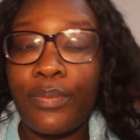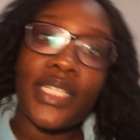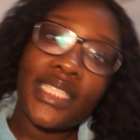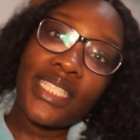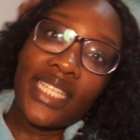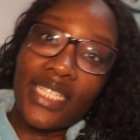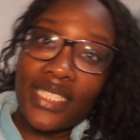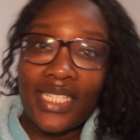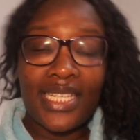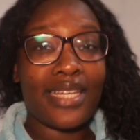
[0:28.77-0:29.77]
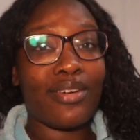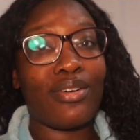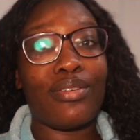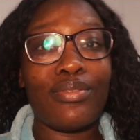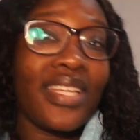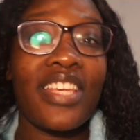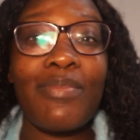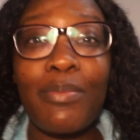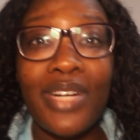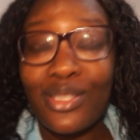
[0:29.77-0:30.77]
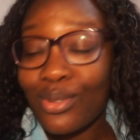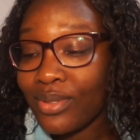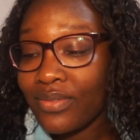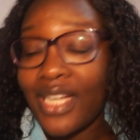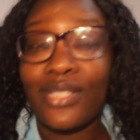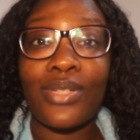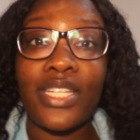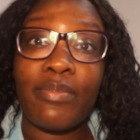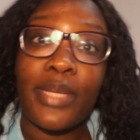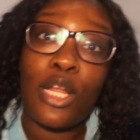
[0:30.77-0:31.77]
This year is the year of give me practical advice or leave me